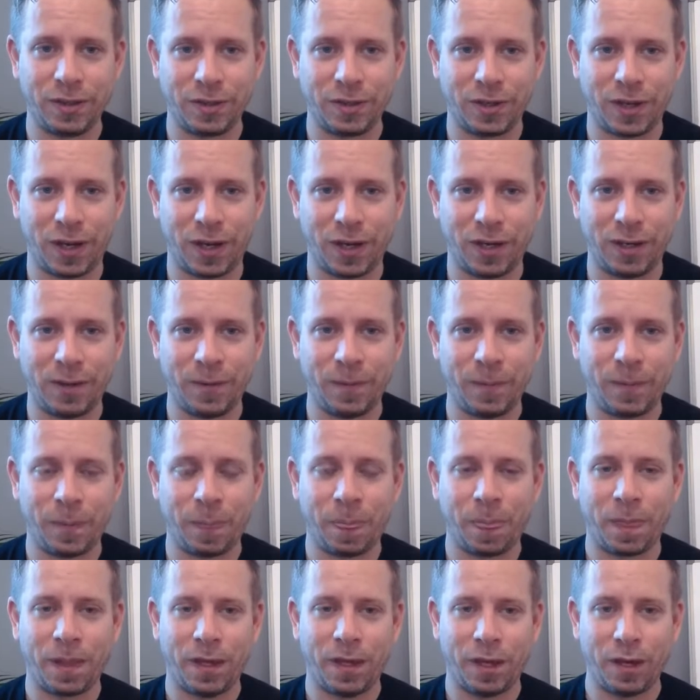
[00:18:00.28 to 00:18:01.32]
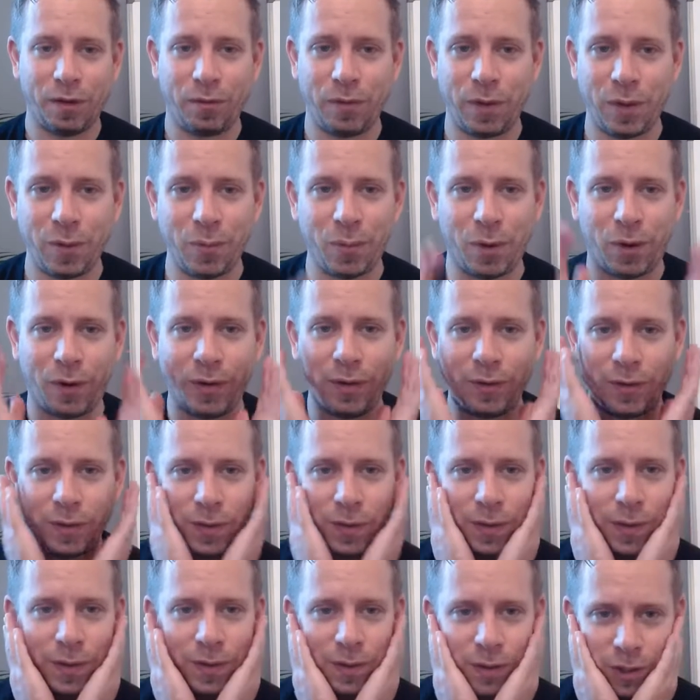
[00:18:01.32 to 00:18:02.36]
Okay. If you want,
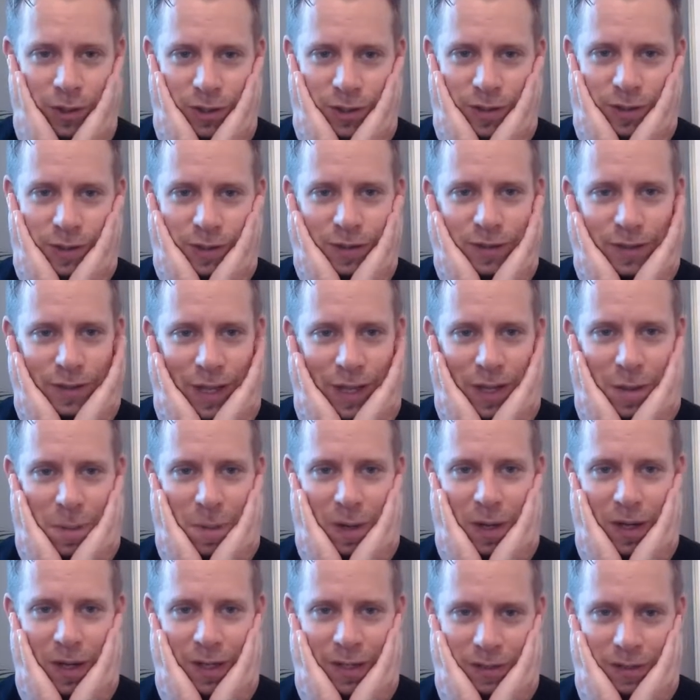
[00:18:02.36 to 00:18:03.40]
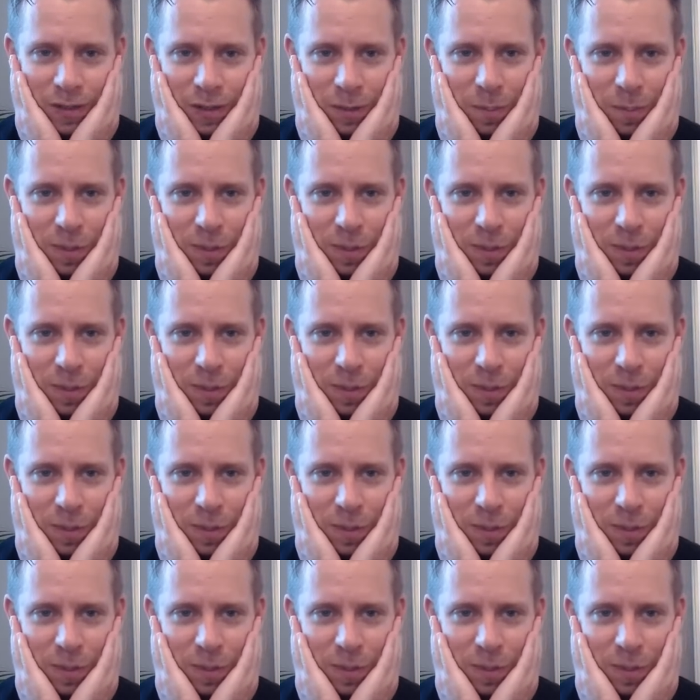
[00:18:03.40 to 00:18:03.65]
just to stabilize the